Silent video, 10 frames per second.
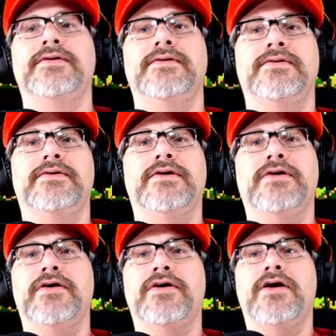
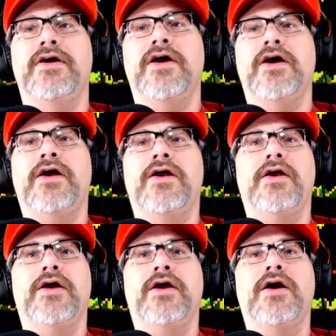
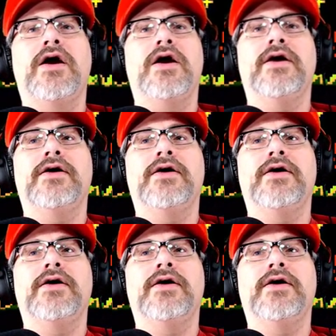Nobody speaks.